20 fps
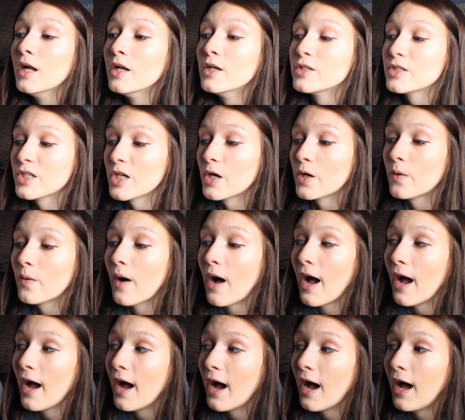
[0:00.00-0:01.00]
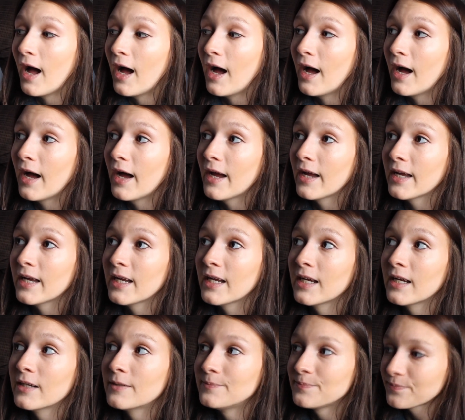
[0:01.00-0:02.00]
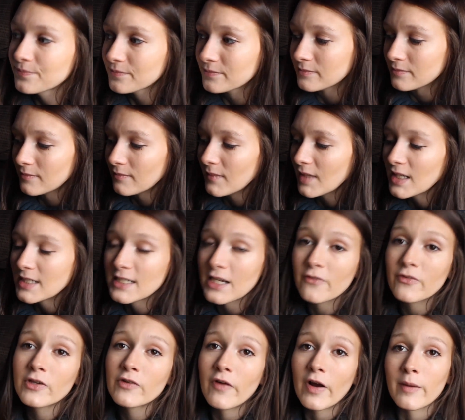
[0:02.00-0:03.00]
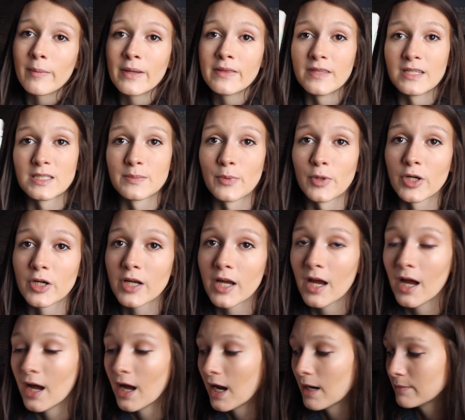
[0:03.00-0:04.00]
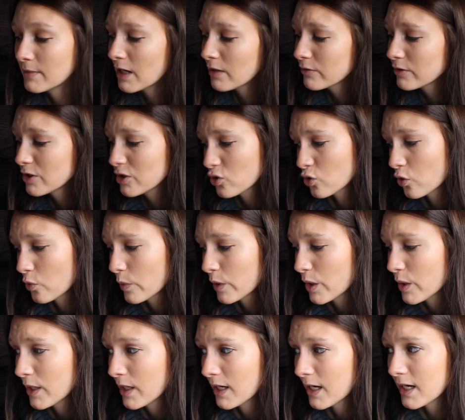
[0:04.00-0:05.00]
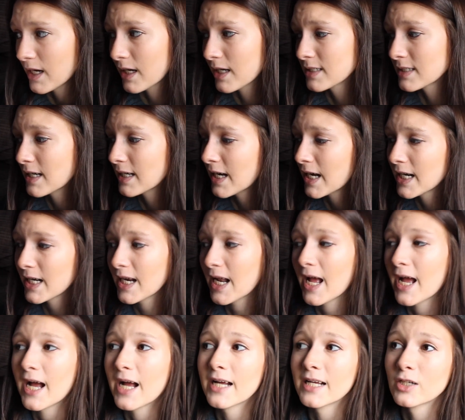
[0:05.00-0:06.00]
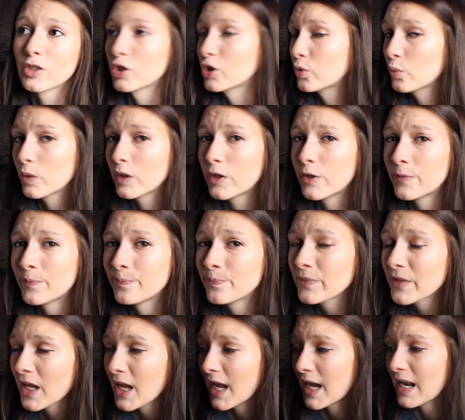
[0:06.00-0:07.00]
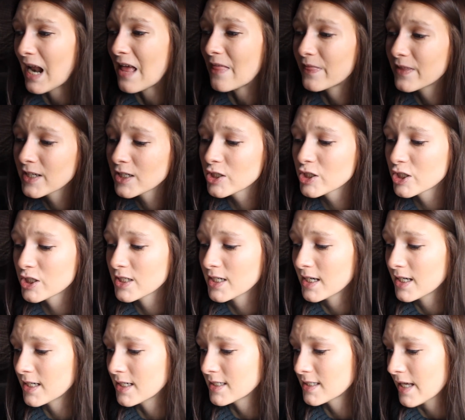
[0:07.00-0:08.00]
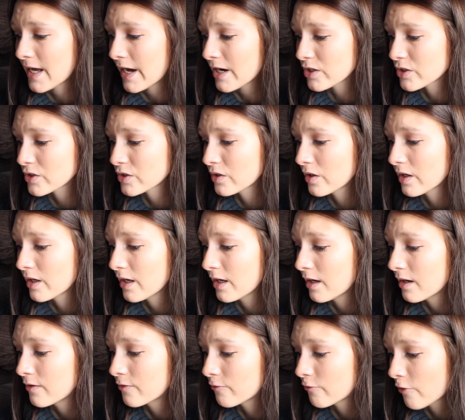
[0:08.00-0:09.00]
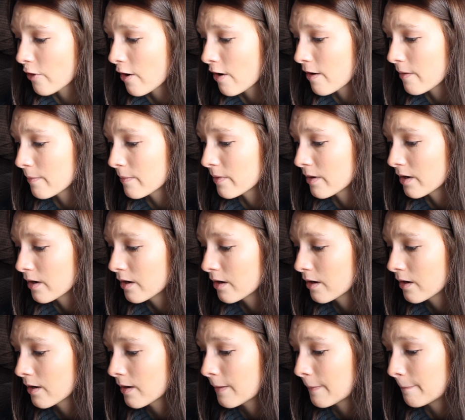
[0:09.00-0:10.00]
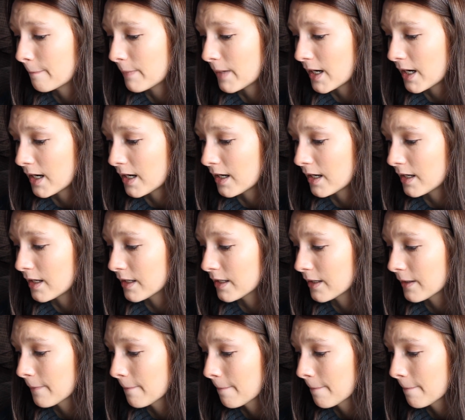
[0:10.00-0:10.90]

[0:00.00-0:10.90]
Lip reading: So I definitely recommend this book. I'm not really sure where you can get it because I got it at Goodwill, and I think she is actually from my